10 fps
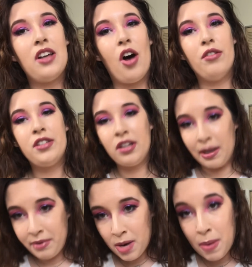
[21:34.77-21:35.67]
Also, let
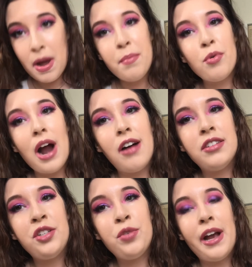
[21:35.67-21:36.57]
me know about my brow
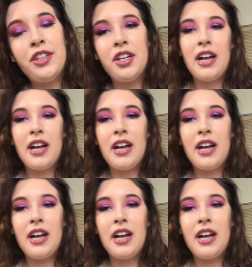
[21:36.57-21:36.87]
situation,